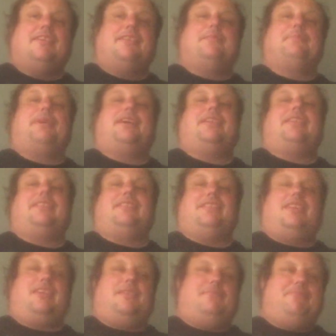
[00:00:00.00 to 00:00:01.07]
but
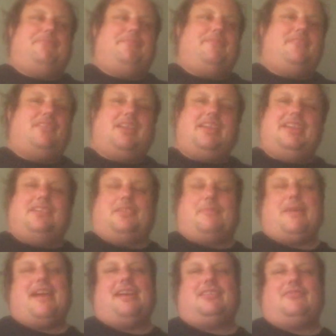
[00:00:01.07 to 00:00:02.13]
luckily there's a
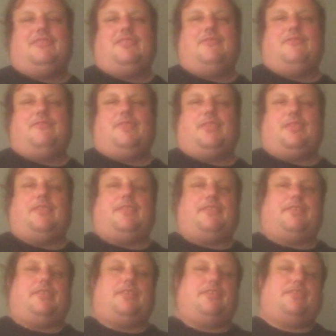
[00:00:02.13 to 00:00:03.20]

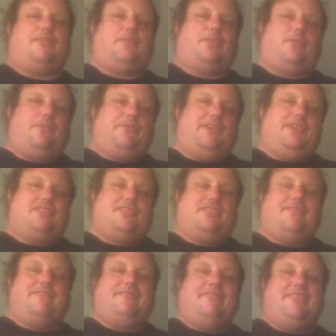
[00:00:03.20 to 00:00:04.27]
pass-through
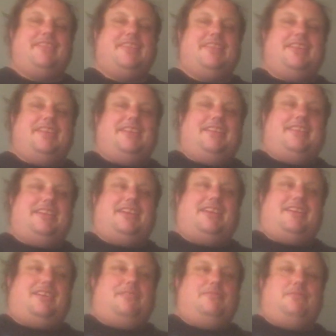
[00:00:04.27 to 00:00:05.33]
feature that
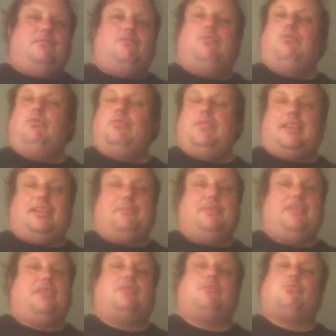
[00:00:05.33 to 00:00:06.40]
has
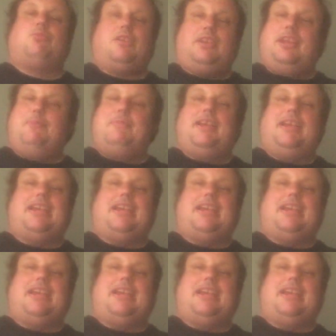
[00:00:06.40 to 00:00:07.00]
been a really big